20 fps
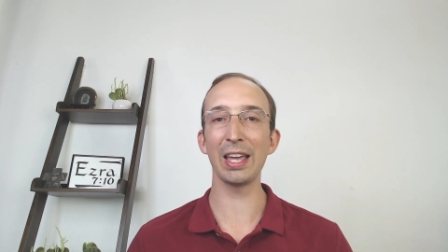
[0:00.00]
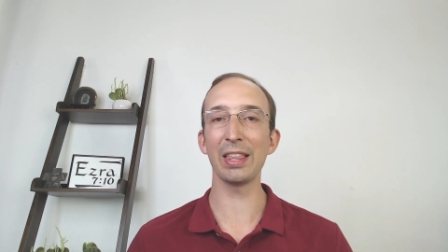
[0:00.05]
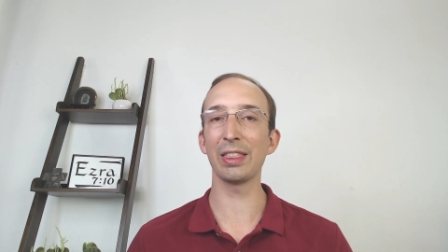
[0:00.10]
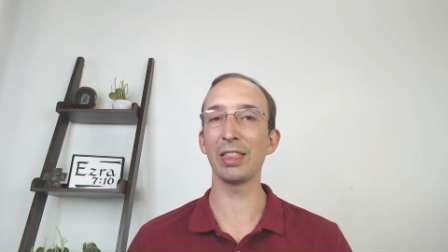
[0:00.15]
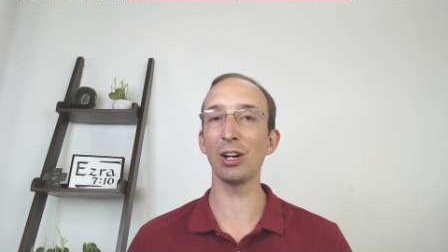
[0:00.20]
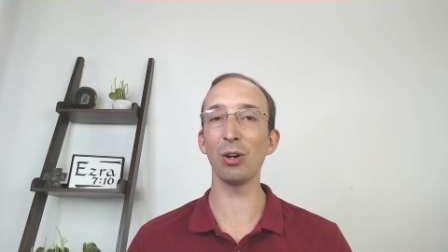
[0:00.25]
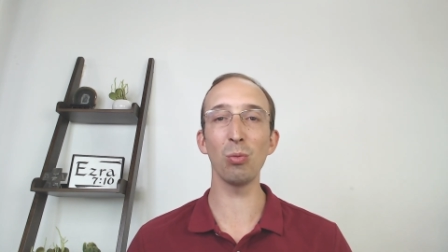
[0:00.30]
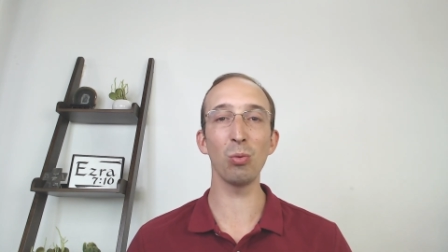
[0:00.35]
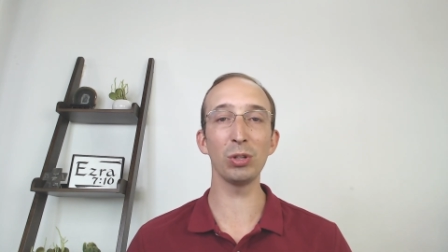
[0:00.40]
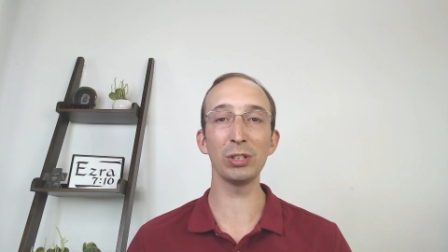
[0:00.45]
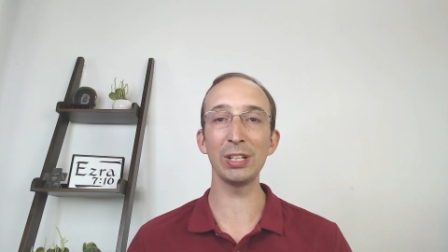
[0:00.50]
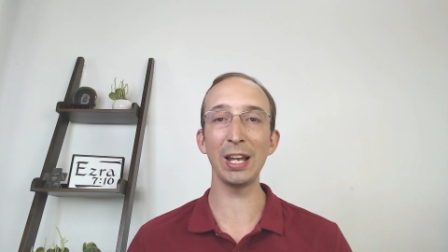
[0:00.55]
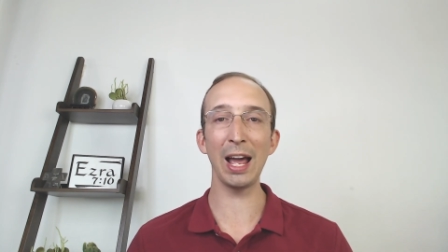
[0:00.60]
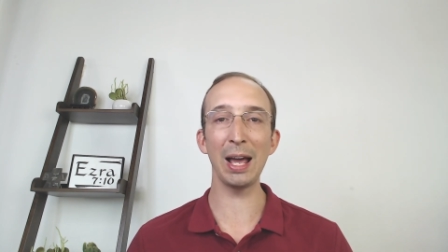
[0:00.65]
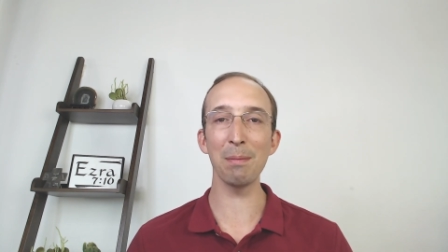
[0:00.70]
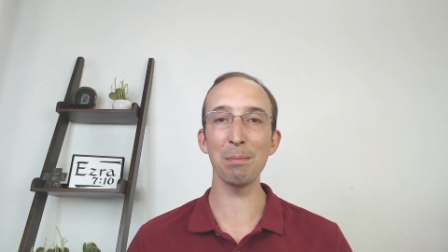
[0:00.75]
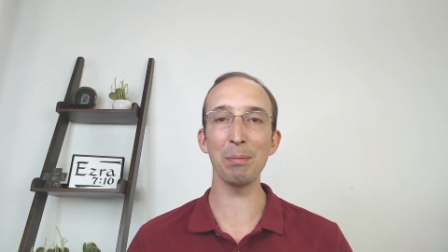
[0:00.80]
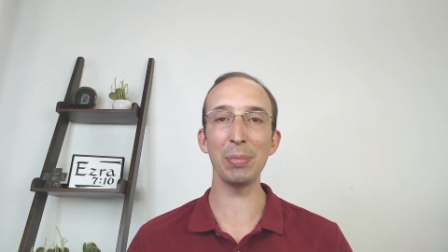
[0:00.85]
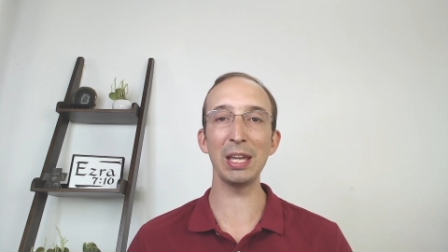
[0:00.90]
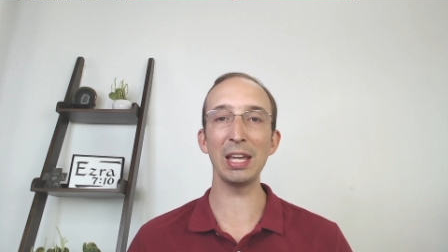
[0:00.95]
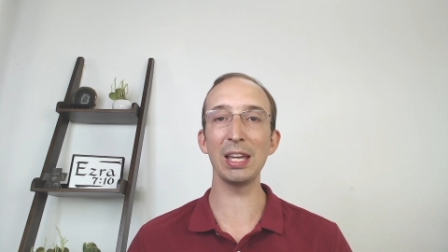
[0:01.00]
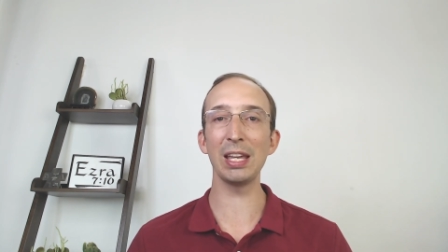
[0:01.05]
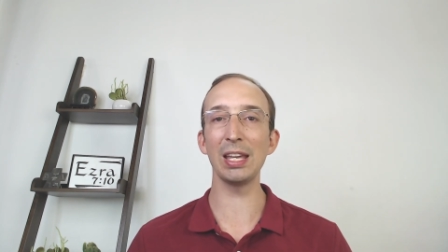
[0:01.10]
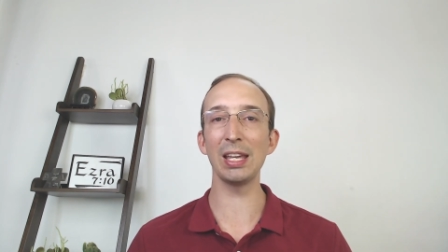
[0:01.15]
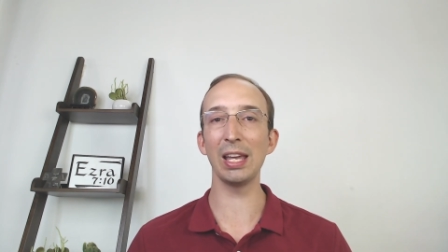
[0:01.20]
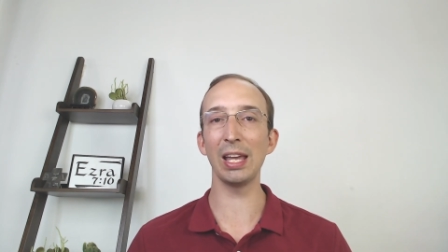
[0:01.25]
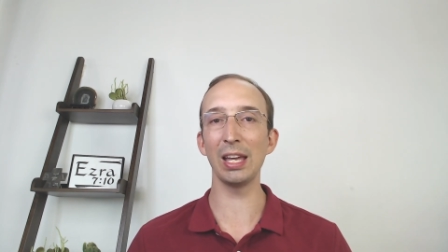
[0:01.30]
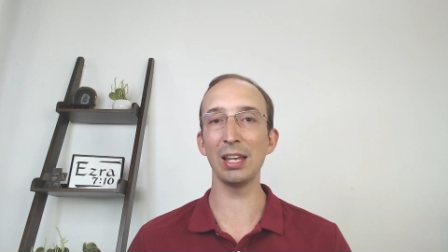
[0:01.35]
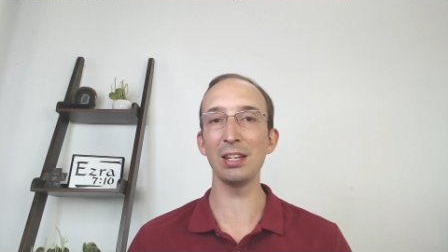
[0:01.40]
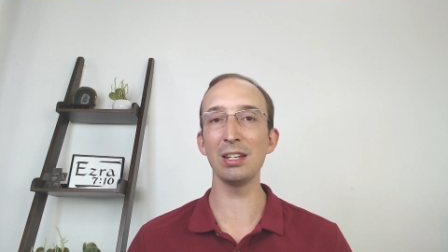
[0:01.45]
there will not
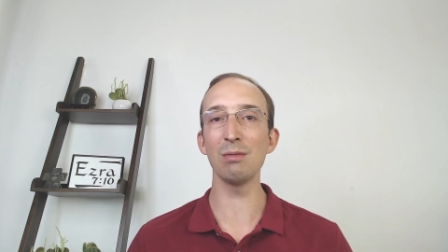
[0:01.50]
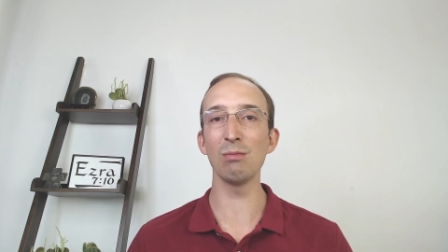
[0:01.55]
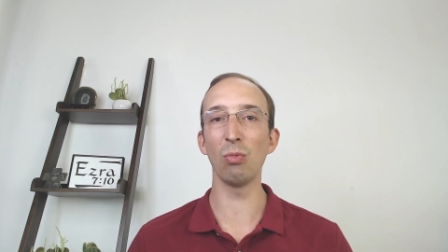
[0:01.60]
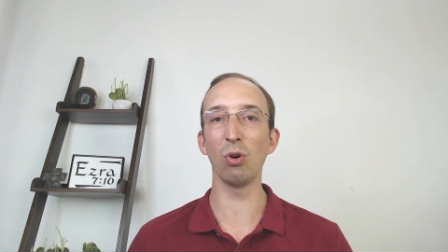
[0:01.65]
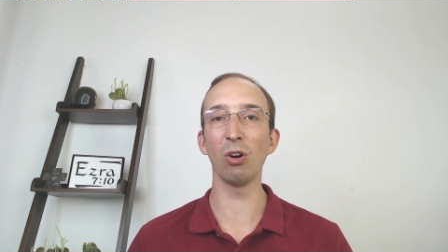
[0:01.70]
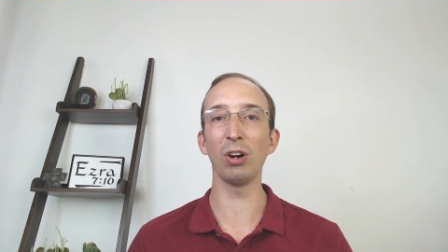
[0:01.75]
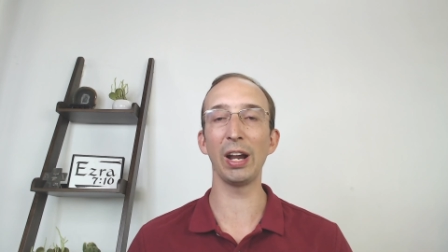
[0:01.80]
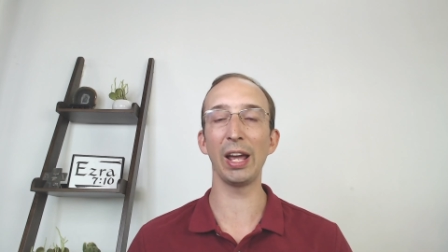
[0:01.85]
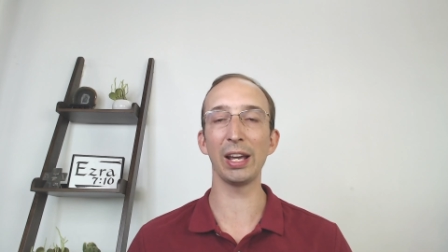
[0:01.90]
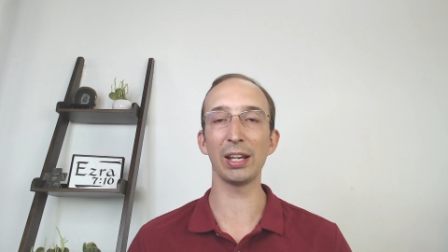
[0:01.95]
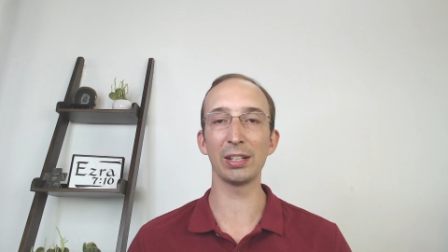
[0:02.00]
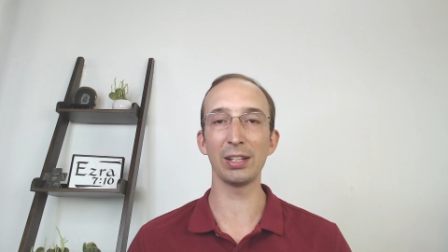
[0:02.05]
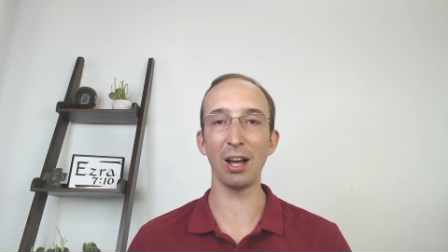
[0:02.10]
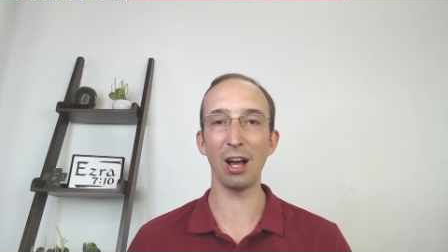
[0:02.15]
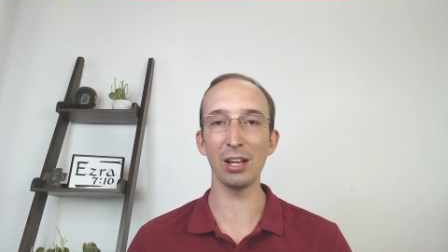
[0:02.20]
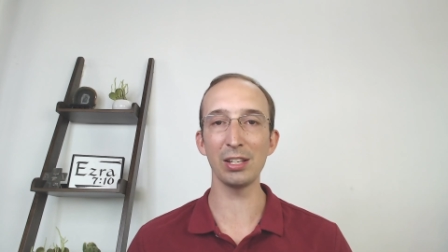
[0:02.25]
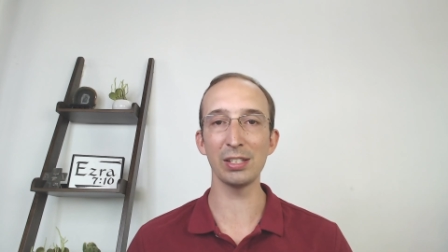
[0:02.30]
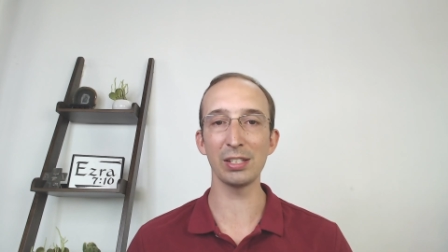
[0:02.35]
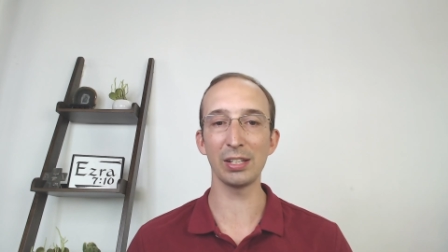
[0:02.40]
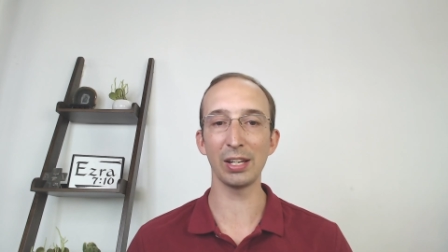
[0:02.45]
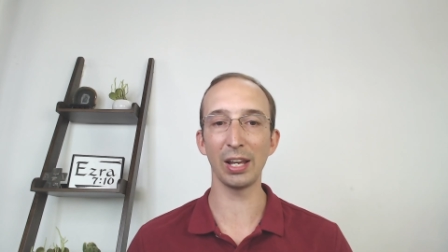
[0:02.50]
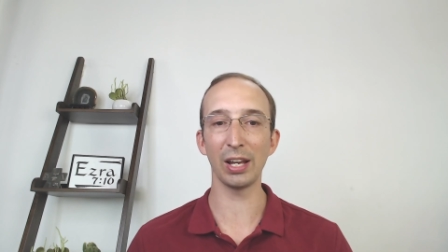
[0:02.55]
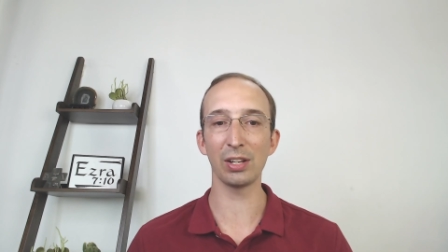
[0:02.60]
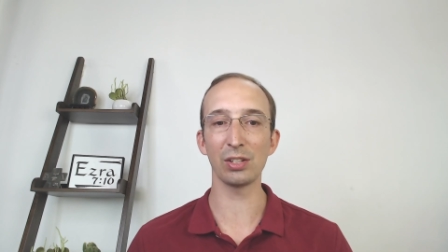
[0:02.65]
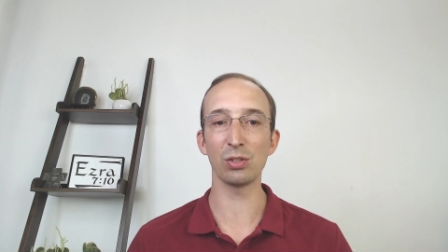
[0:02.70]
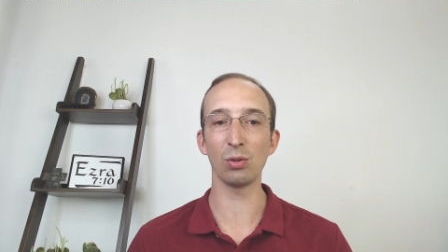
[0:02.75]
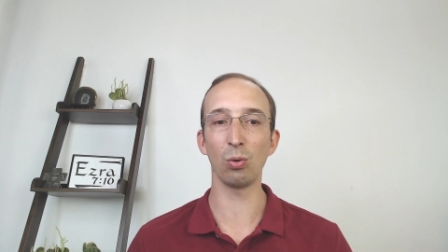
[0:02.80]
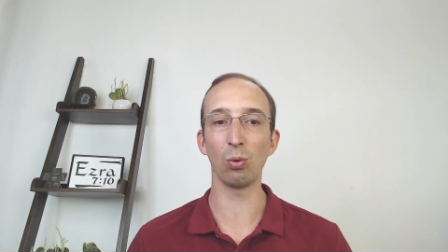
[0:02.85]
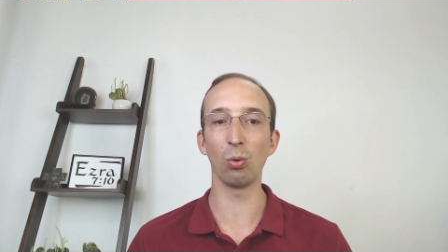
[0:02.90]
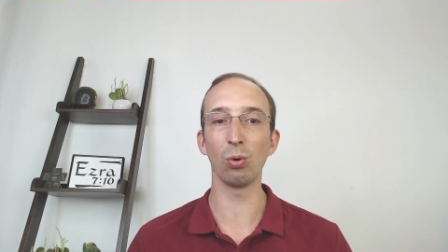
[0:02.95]
be any more
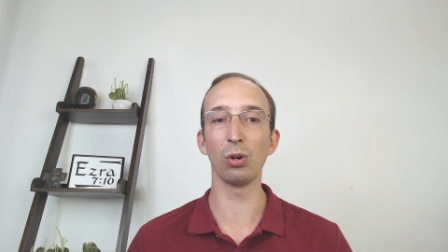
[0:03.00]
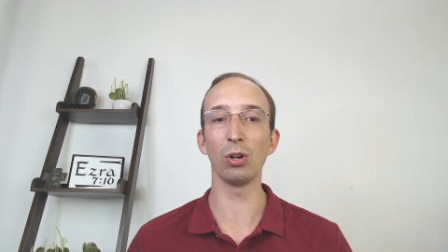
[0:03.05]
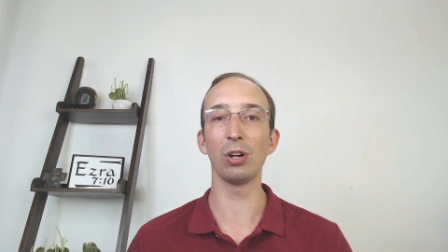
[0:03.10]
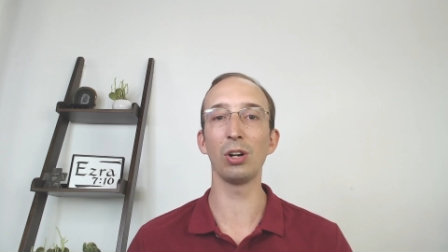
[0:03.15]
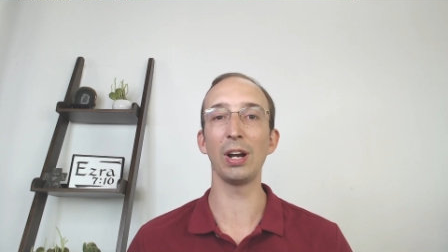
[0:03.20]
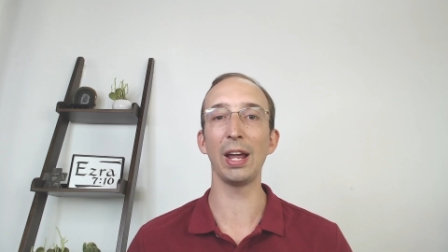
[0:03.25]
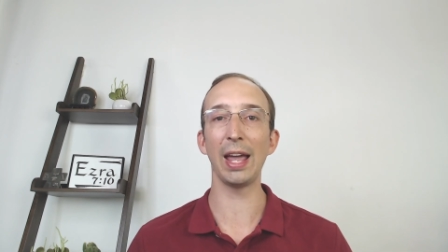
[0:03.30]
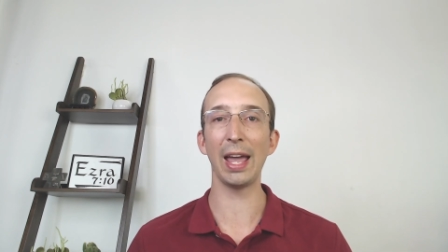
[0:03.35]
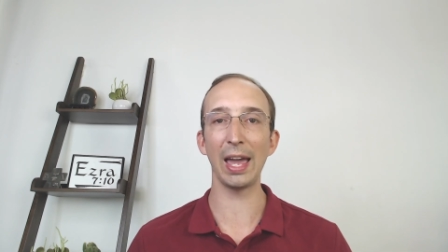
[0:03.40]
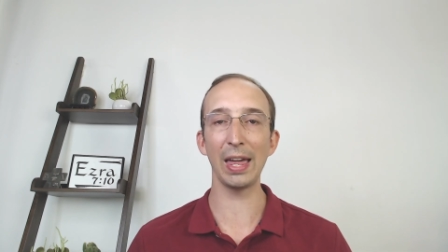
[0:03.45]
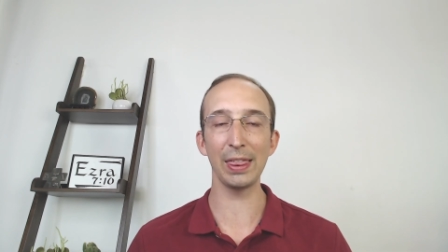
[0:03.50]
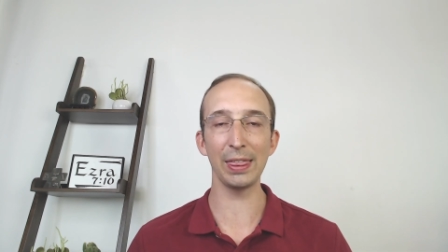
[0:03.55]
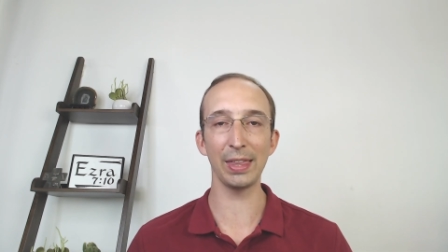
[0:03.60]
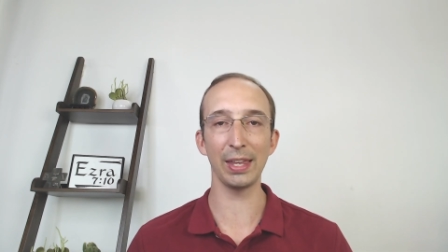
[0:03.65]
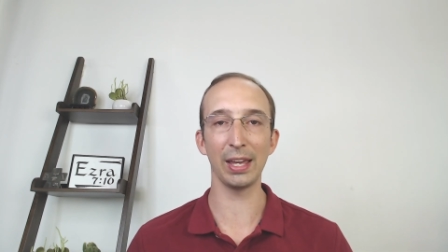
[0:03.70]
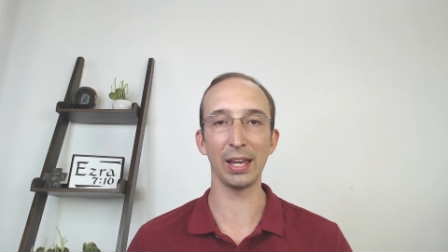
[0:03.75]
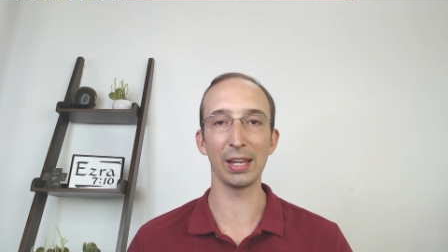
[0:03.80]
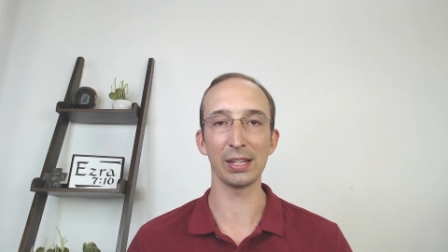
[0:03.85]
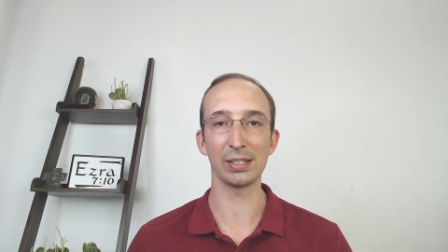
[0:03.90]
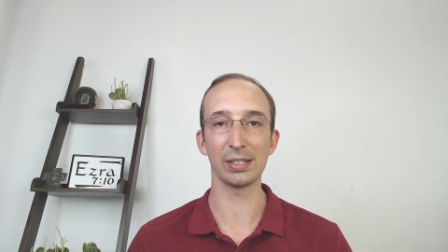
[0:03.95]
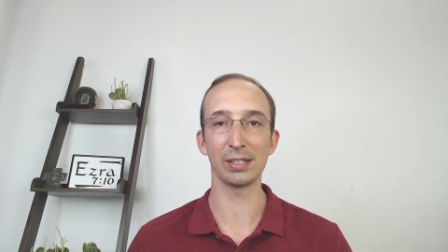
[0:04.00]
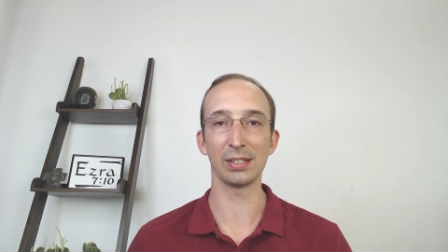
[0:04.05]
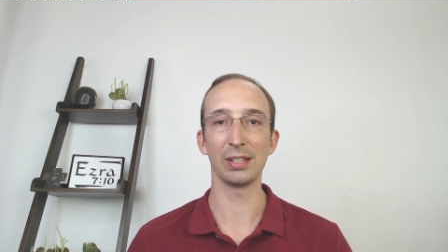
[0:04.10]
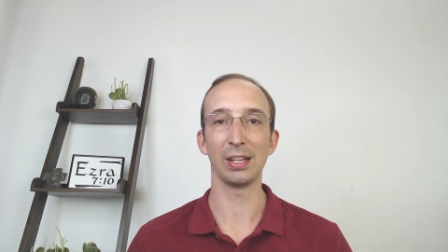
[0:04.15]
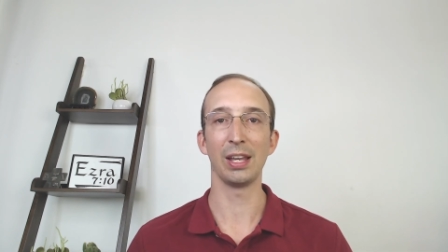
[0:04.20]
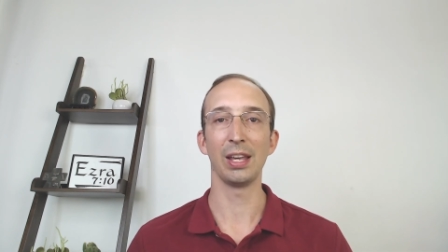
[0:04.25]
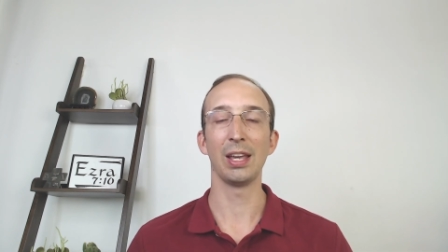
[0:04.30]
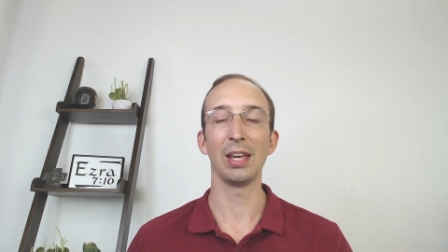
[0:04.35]
agnostics or atheists